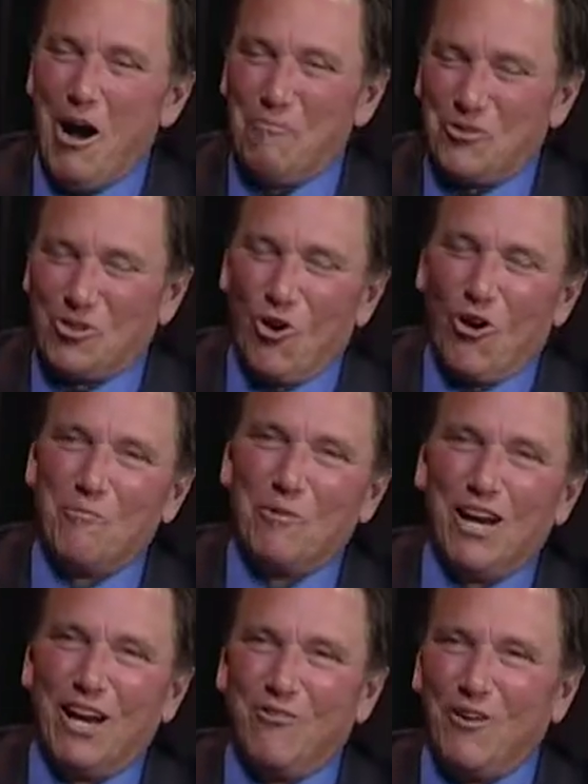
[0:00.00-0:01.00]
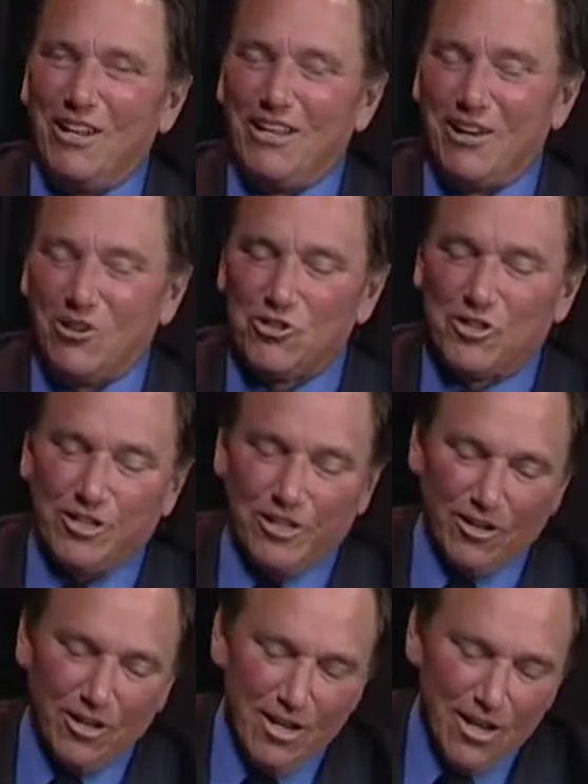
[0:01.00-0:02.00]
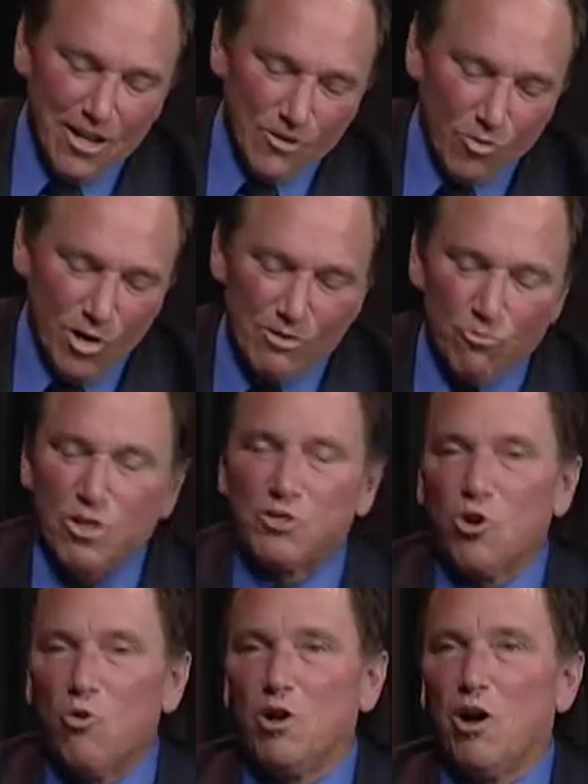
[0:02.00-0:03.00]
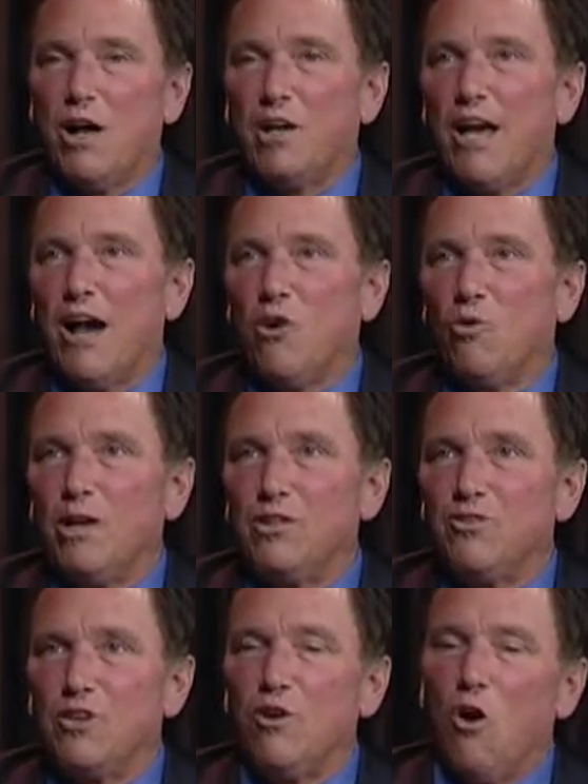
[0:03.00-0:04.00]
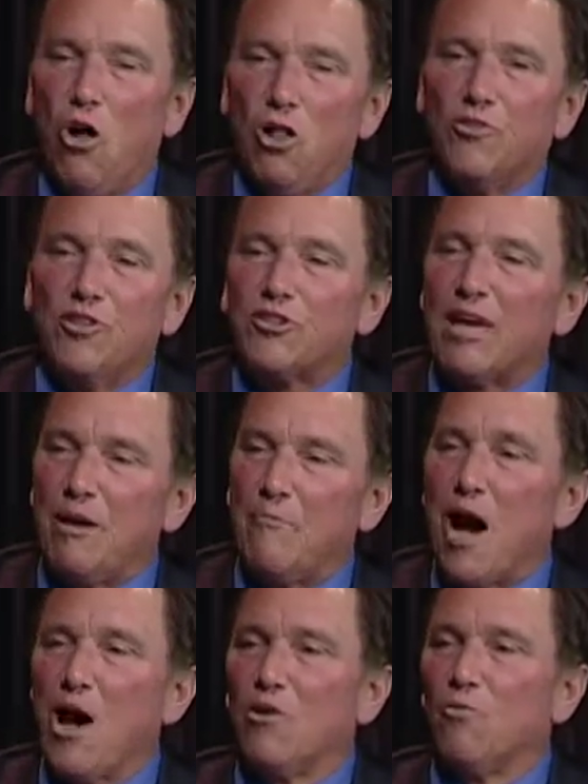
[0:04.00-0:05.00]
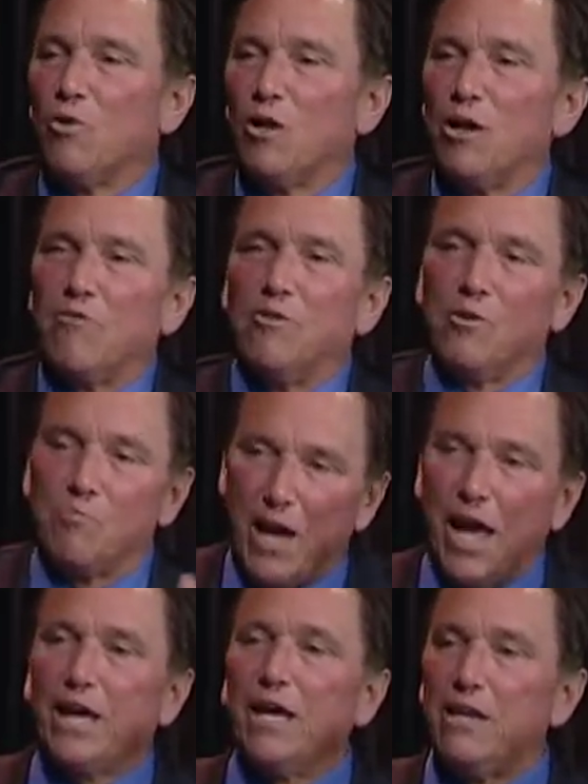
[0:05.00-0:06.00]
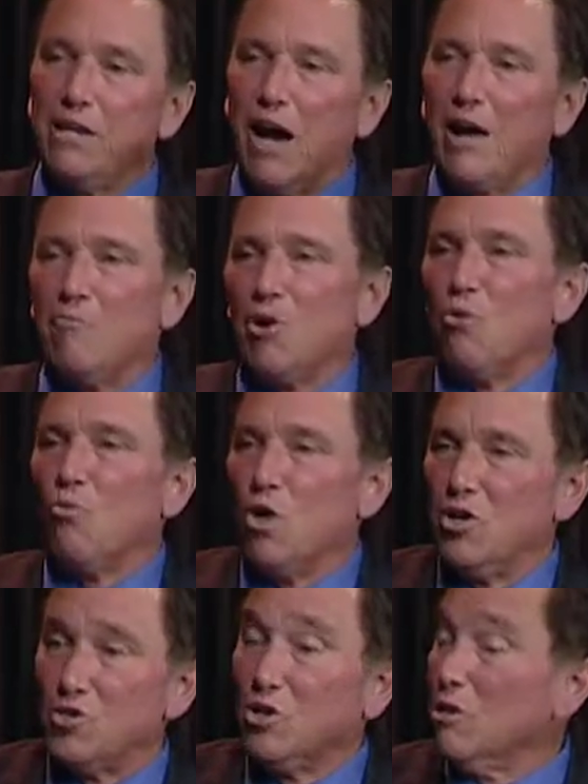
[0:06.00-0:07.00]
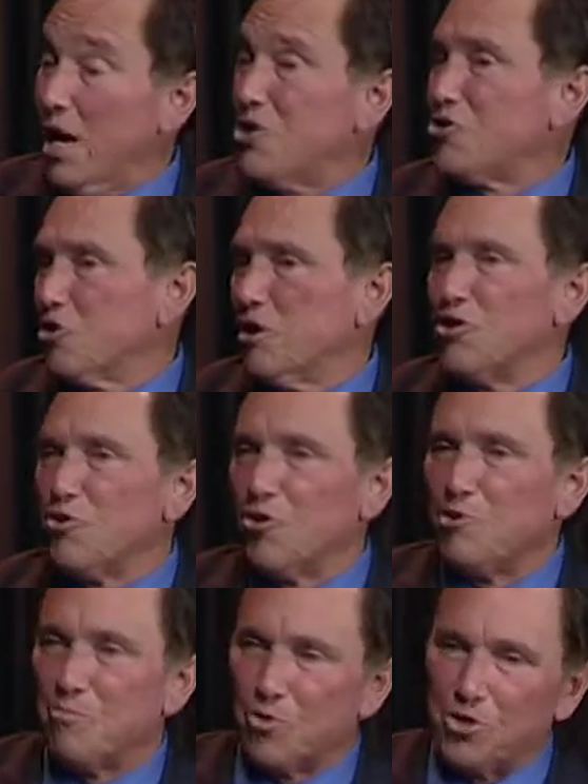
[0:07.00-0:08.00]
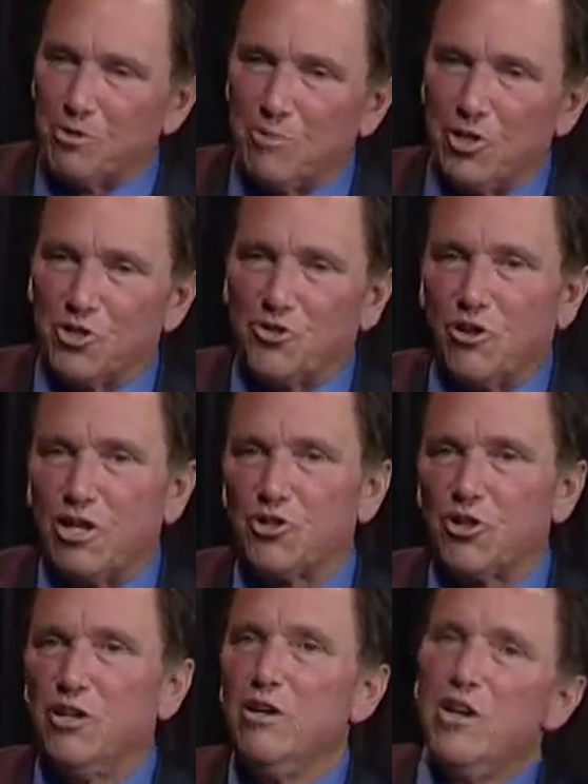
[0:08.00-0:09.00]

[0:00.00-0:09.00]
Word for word: I'm sorry, but anyway, here's the deal what what's going on now is that all this came out of whatever the banking nightmare was allegedly during the Bush administration.